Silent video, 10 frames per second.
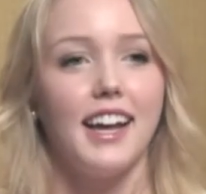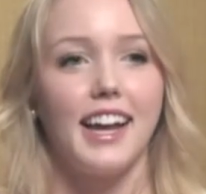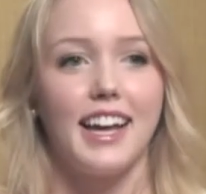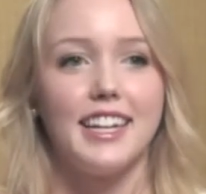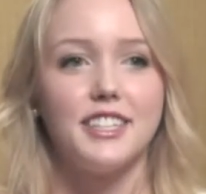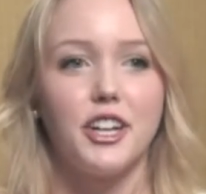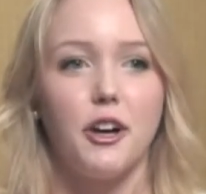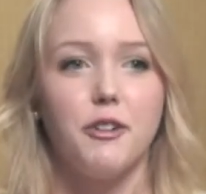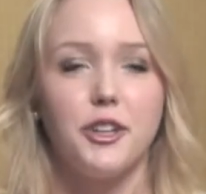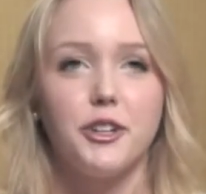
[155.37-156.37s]
And
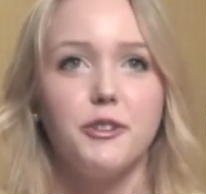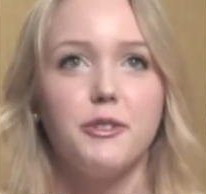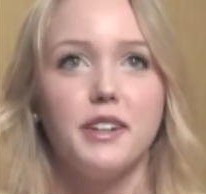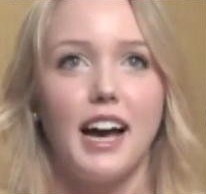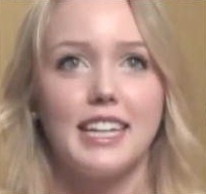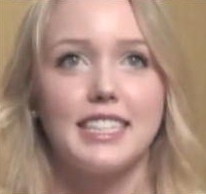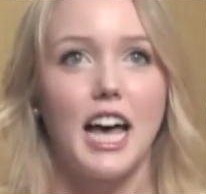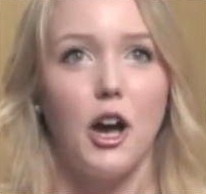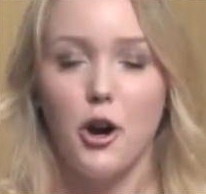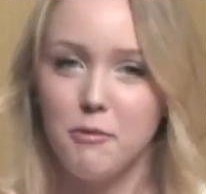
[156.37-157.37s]
OU has
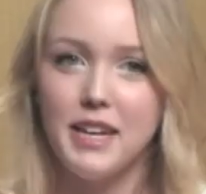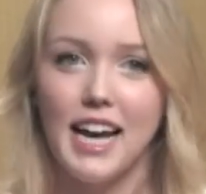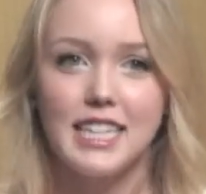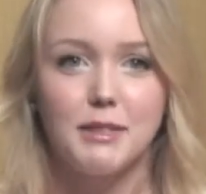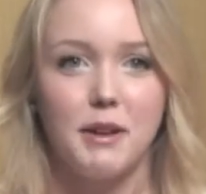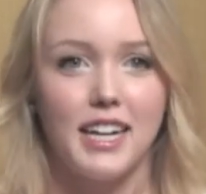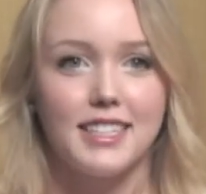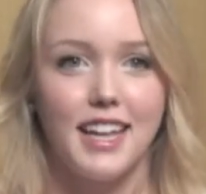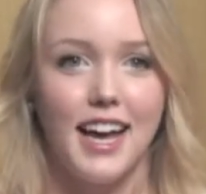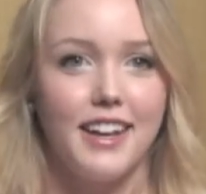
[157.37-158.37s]
that homey
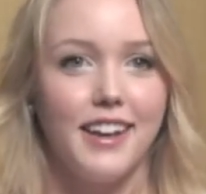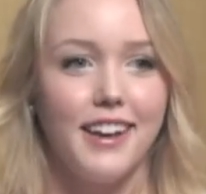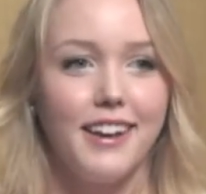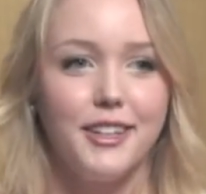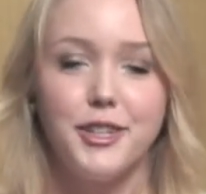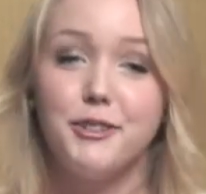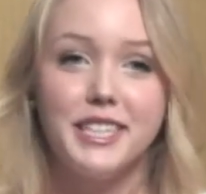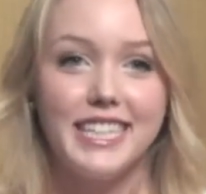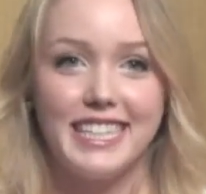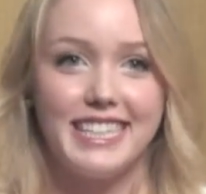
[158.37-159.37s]
aspect that UT
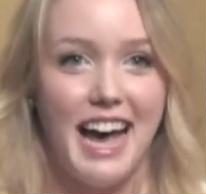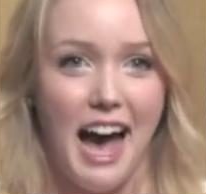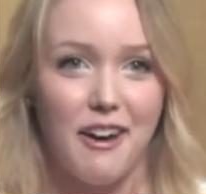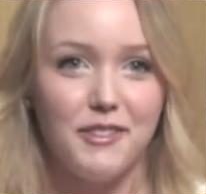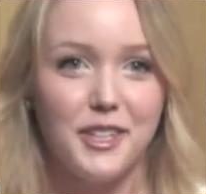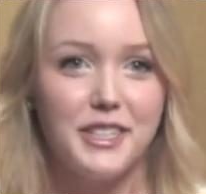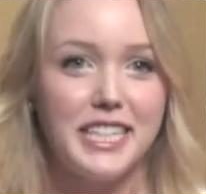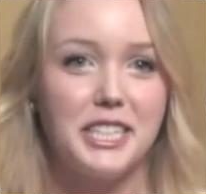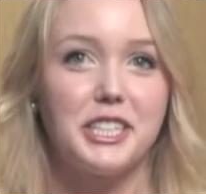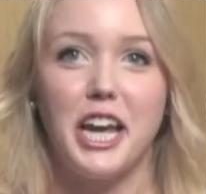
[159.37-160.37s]
didn't have.
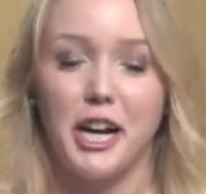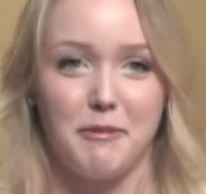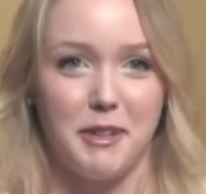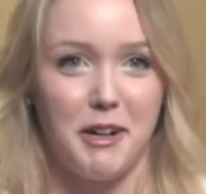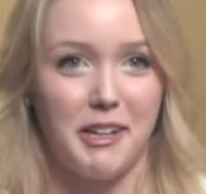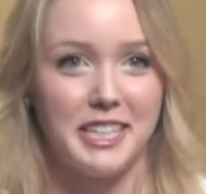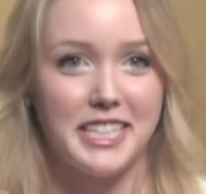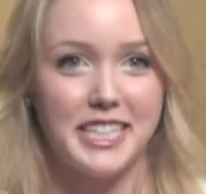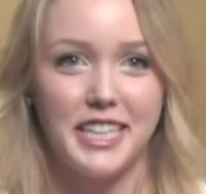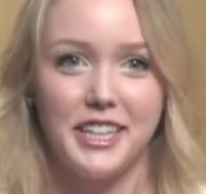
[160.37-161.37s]
UT scared me, honestly.